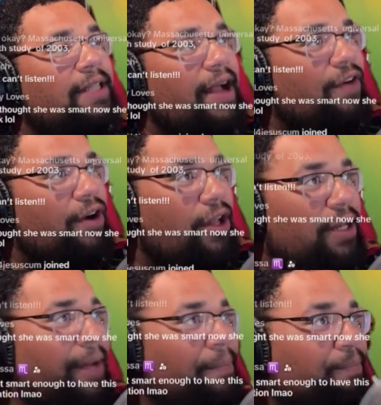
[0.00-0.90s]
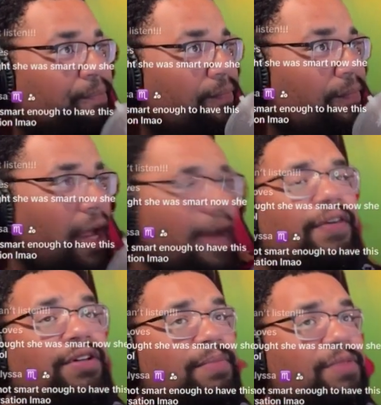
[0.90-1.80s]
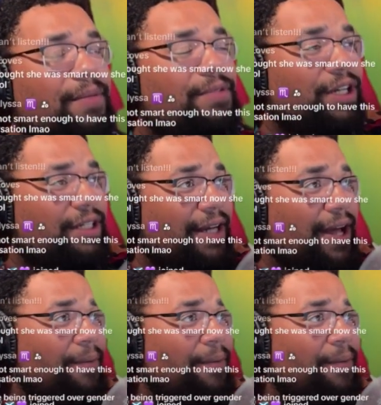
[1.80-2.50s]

thing I've heard all day. And I've heard some dumb The dumbest today.